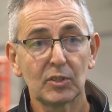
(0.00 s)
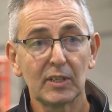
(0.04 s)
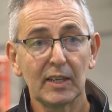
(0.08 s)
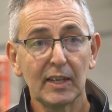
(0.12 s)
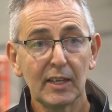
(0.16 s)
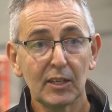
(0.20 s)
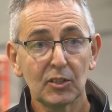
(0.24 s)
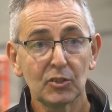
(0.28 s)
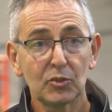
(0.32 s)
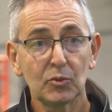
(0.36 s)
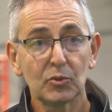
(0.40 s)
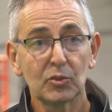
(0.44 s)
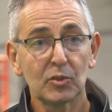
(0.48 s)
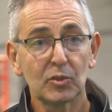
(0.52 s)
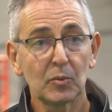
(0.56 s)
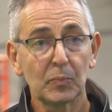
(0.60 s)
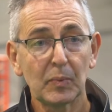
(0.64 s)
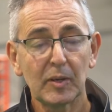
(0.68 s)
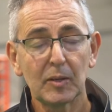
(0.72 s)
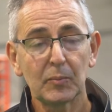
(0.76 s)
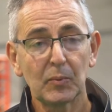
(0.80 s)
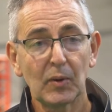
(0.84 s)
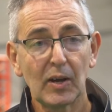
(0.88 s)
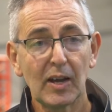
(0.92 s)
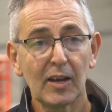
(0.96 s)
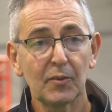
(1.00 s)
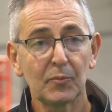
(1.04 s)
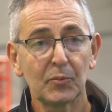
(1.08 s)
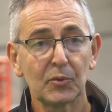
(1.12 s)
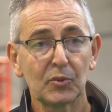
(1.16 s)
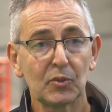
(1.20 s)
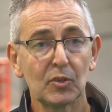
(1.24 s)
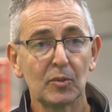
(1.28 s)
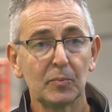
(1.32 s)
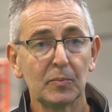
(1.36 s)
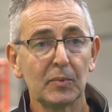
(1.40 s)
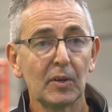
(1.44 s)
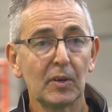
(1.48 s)
the issues that people have with
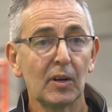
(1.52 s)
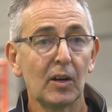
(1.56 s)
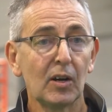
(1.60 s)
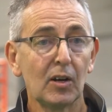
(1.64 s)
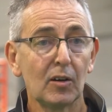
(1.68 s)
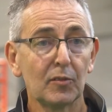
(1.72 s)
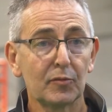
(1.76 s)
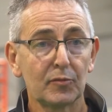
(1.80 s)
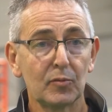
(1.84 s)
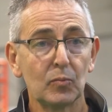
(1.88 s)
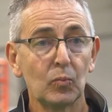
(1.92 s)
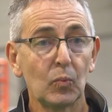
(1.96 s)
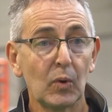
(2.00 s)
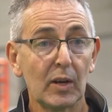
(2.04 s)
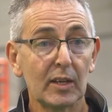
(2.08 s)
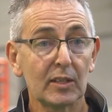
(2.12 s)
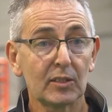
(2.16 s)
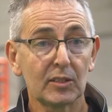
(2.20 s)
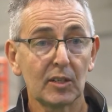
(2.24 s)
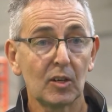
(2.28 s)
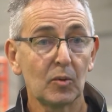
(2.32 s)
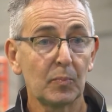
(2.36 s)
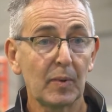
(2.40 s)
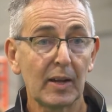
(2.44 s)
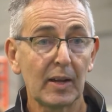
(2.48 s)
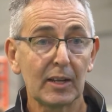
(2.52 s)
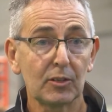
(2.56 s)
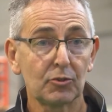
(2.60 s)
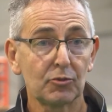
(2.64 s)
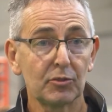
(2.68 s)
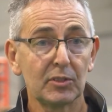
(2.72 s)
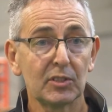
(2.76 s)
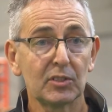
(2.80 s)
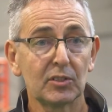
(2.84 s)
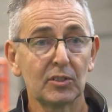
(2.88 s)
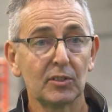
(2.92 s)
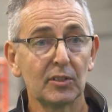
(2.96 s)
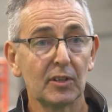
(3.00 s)
them are from wet cell
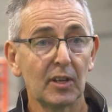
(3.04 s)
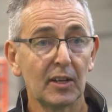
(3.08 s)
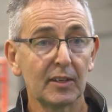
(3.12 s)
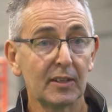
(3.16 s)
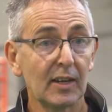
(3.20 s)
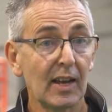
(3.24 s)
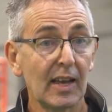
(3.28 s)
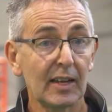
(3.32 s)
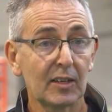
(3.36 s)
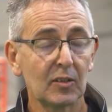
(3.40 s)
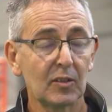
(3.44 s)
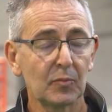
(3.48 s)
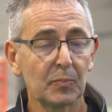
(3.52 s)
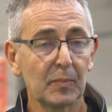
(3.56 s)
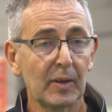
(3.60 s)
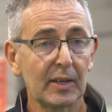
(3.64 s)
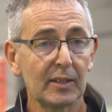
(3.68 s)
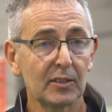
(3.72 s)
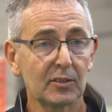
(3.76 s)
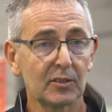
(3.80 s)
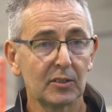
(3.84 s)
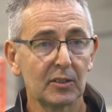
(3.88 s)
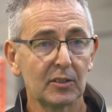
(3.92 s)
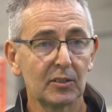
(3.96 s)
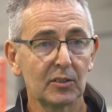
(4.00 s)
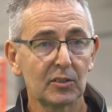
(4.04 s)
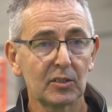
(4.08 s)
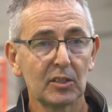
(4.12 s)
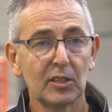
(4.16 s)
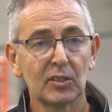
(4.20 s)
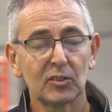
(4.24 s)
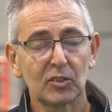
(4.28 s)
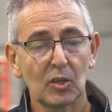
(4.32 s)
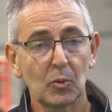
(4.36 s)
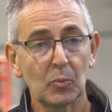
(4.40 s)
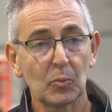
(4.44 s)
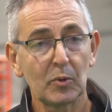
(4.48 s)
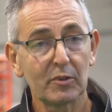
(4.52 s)
batteries and lack of maintenance.
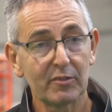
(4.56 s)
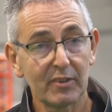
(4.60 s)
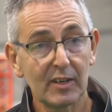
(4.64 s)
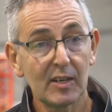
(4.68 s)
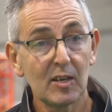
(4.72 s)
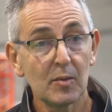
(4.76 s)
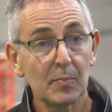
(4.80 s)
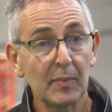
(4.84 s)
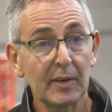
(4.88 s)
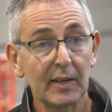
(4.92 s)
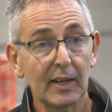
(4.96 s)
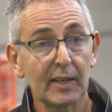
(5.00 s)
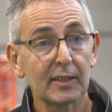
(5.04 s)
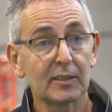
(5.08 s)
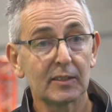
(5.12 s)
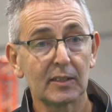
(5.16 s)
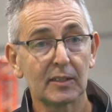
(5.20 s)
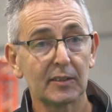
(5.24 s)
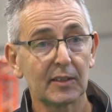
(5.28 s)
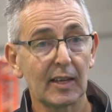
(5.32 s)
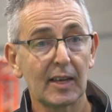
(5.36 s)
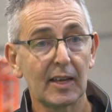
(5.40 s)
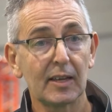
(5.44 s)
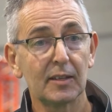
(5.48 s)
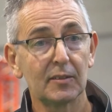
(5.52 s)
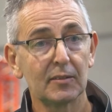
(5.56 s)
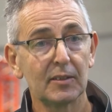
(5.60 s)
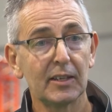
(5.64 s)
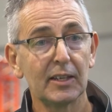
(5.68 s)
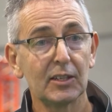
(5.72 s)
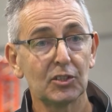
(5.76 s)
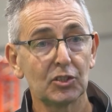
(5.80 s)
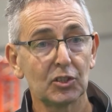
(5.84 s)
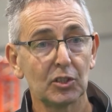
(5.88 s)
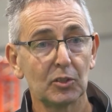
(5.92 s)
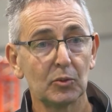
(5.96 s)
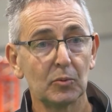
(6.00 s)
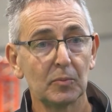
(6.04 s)
So we're eliminating that
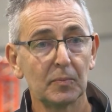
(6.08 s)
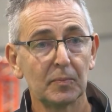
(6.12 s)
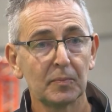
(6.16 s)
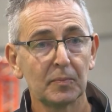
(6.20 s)
issue.